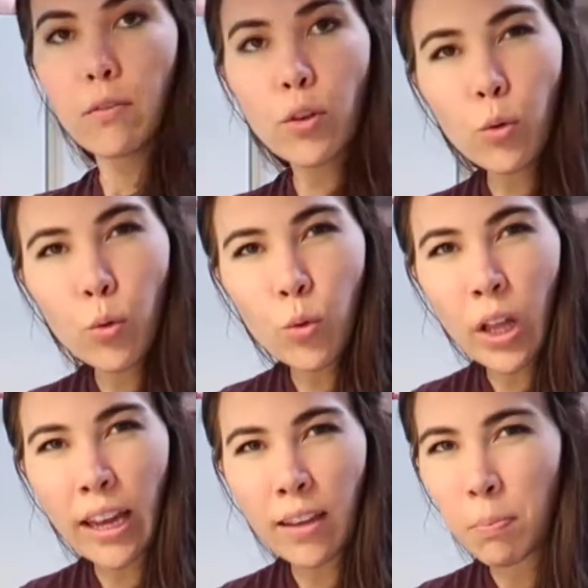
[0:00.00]
If you
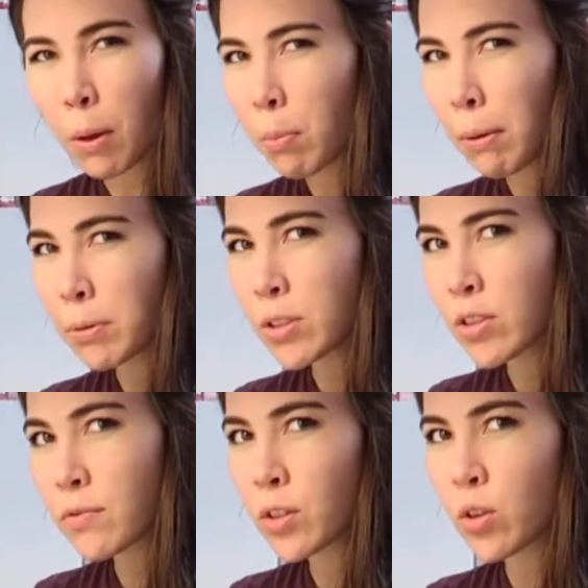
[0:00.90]
like bell
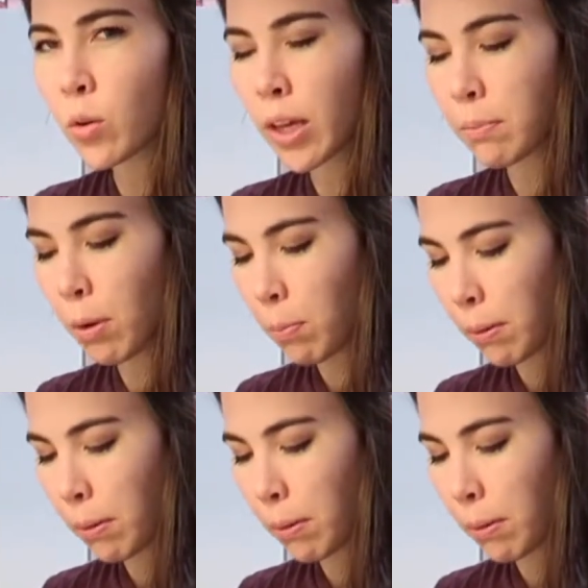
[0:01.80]
peppers, if you don't like bell